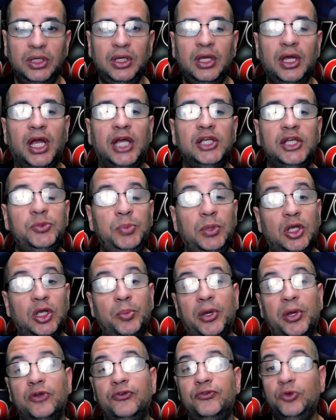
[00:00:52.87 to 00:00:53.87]
I speak about
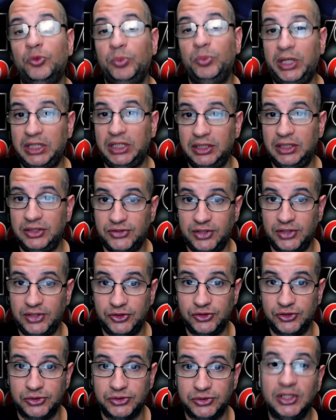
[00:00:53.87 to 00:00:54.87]
filmmaking
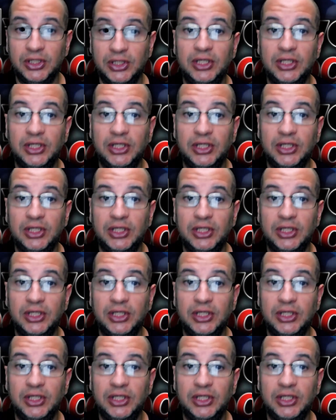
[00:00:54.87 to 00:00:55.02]
essentials,